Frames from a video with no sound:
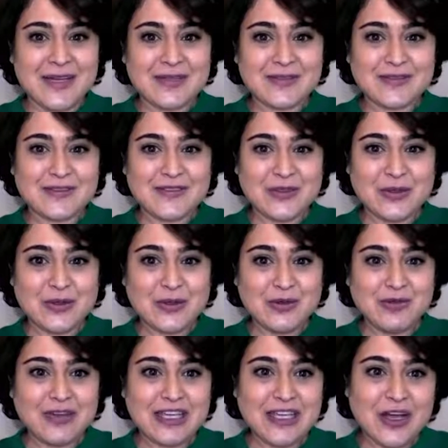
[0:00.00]
So
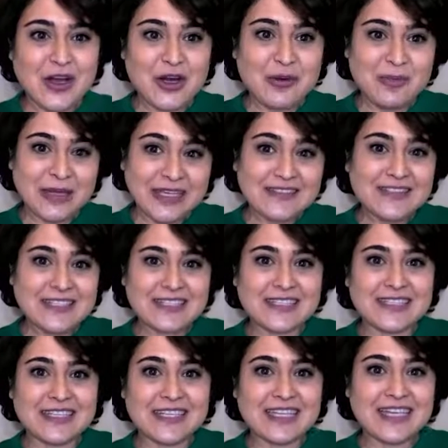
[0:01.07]
we are
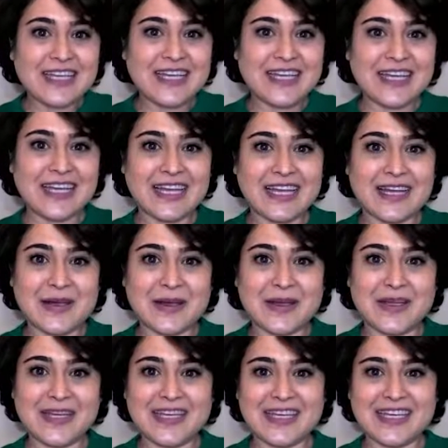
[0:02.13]
basically
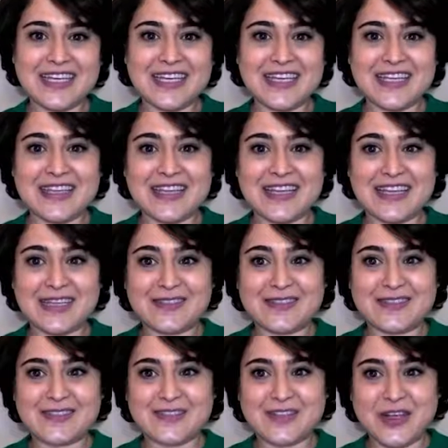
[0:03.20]
in the
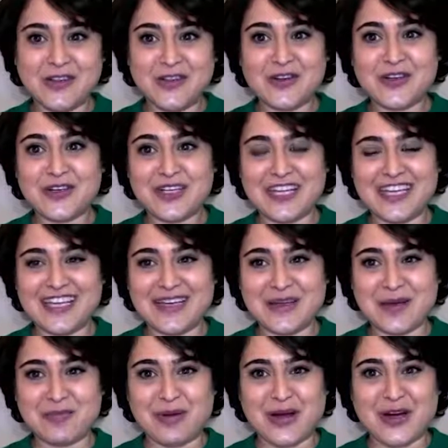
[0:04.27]
southern
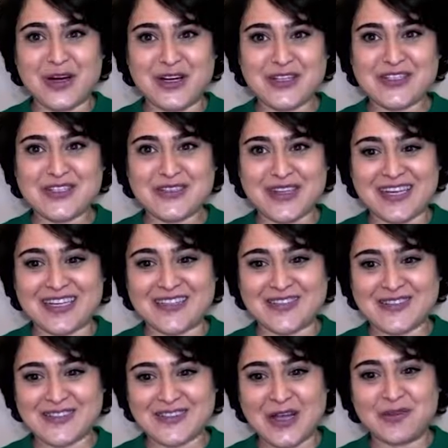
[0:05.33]

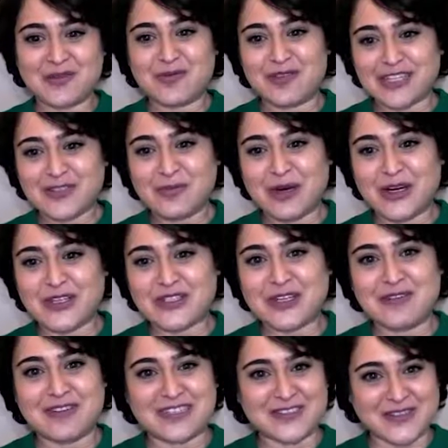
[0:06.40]
southwest part
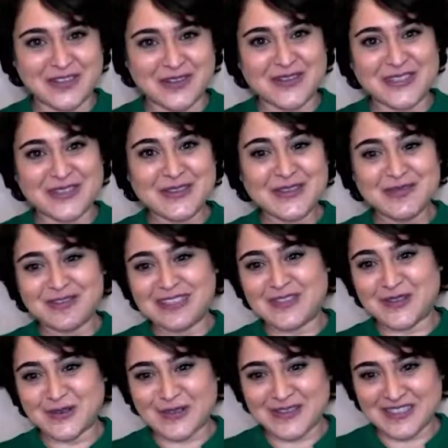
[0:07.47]
of Ontario,
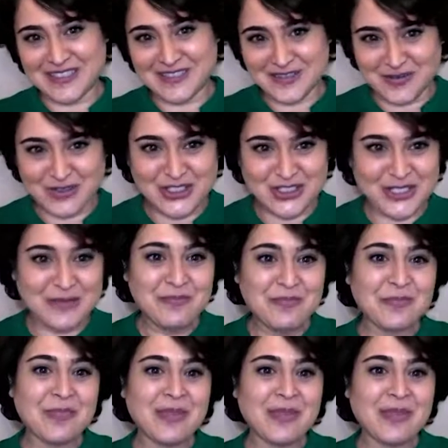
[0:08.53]
Windsor-Essex region.